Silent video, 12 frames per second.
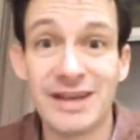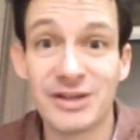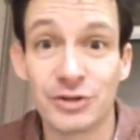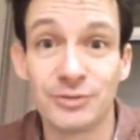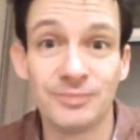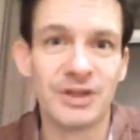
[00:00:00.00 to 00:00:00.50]

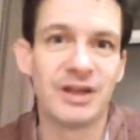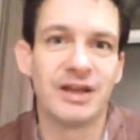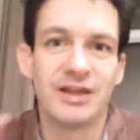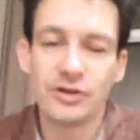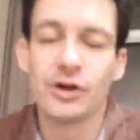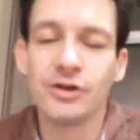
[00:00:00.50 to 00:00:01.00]
It's all
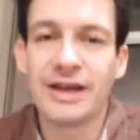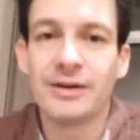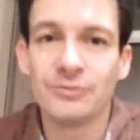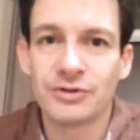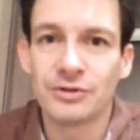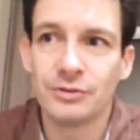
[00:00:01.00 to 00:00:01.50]
down
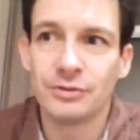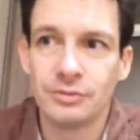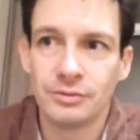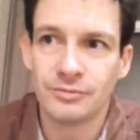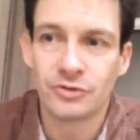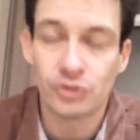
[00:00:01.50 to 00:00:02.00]
to
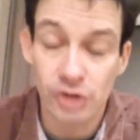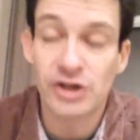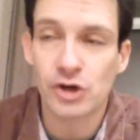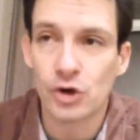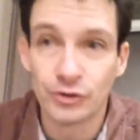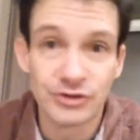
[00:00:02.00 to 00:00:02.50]
treasure
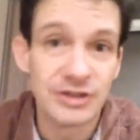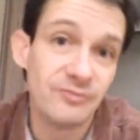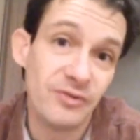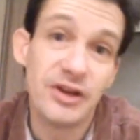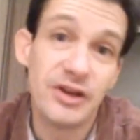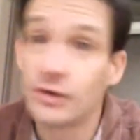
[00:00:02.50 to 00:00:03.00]
hunting
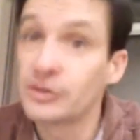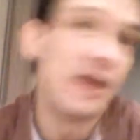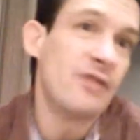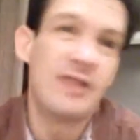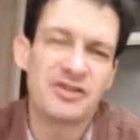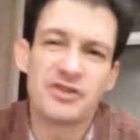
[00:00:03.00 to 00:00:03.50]
videos.
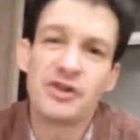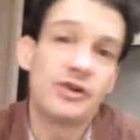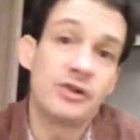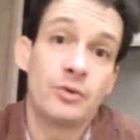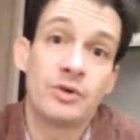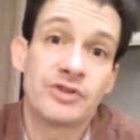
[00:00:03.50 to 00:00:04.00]
That's the only
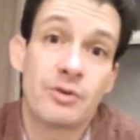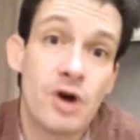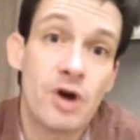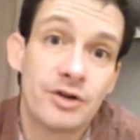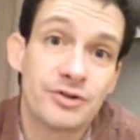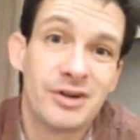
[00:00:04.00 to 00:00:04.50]
ones I
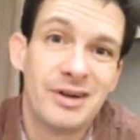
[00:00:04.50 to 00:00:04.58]
watch.